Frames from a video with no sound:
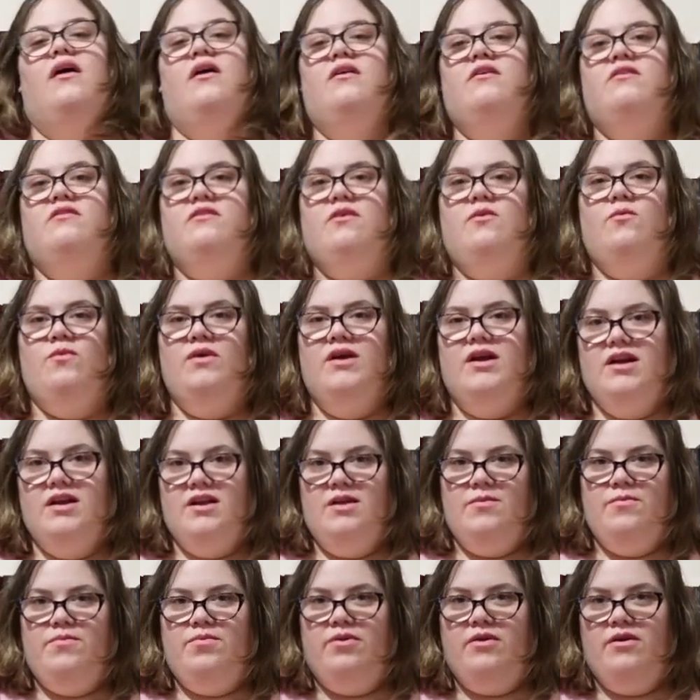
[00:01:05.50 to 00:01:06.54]
So we're
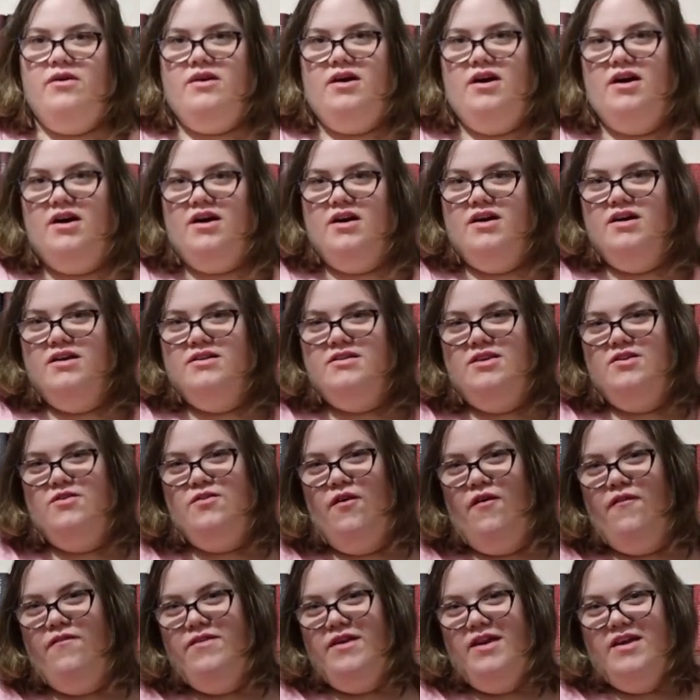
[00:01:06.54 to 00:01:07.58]
going to pull cards, and
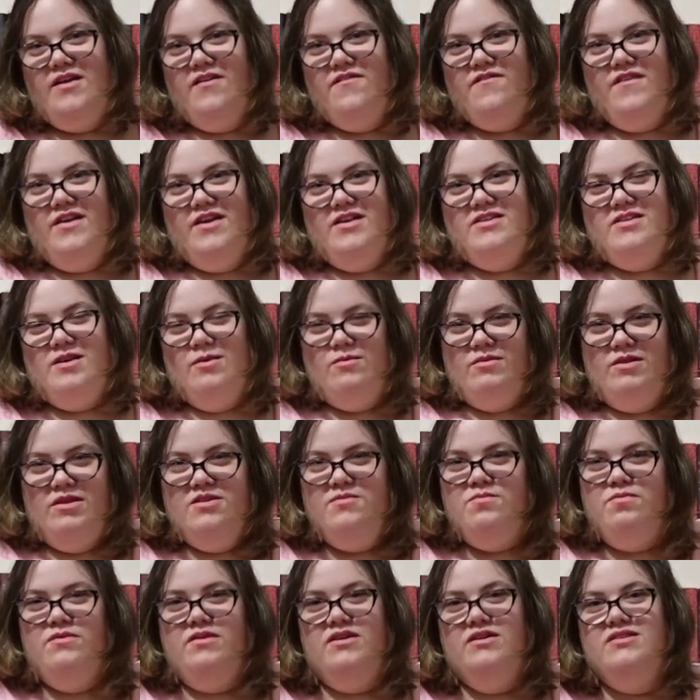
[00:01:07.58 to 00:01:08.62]
hopefully I can fit some of these
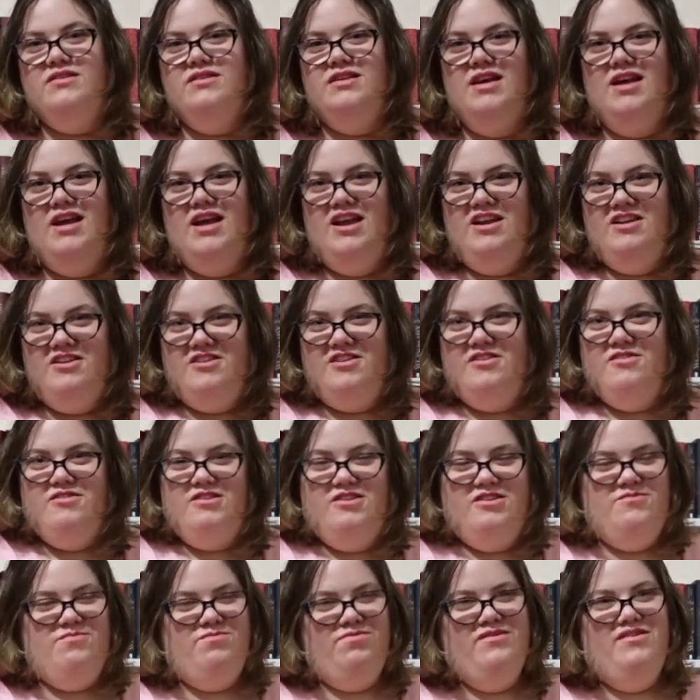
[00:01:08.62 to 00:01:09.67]
books into
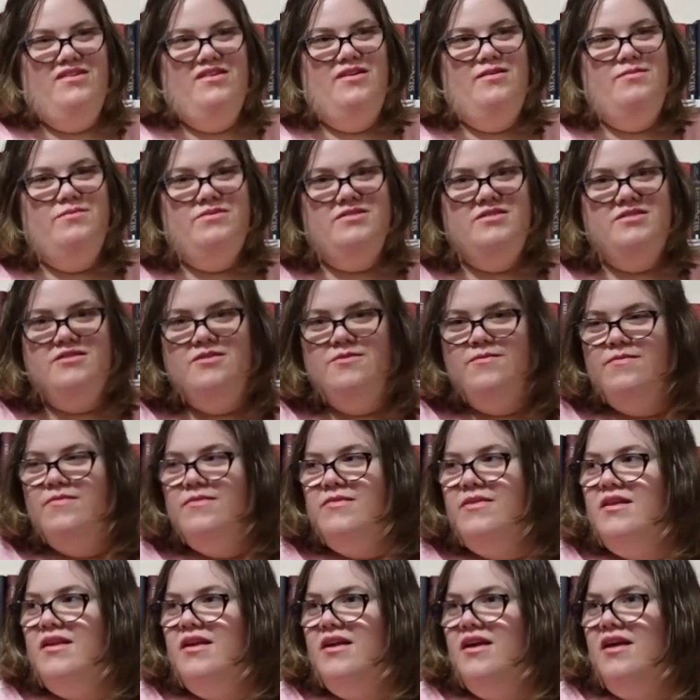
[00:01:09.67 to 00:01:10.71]
these prompts,
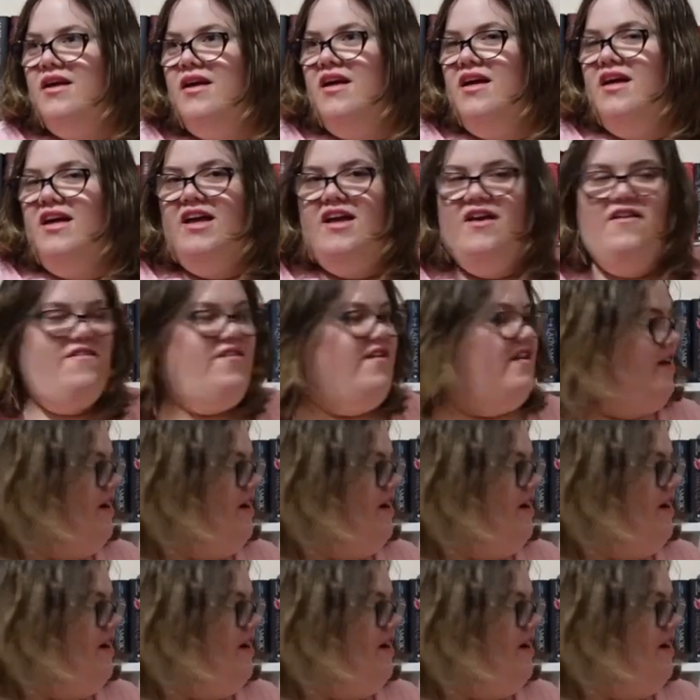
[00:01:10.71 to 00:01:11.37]
if at